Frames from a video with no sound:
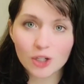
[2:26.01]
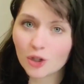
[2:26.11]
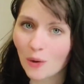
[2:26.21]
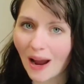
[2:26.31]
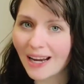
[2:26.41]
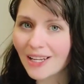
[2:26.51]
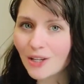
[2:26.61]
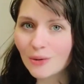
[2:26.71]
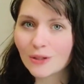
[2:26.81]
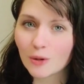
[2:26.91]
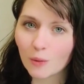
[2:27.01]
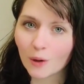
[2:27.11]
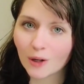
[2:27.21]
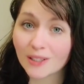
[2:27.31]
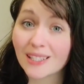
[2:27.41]
Try to use the
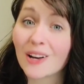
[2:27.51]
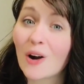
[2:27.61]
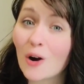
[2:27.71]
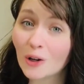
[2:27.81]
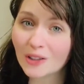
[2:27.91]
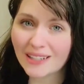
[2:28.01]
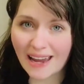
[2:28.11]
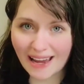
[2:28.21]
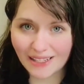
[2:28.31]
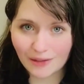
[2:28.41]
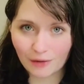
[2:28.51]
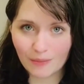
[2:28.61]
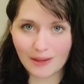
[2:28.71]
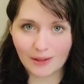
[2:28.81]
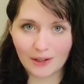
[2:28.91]
words that aren't as
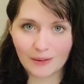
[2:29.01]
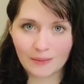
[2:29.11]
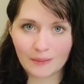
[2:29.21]
familiar.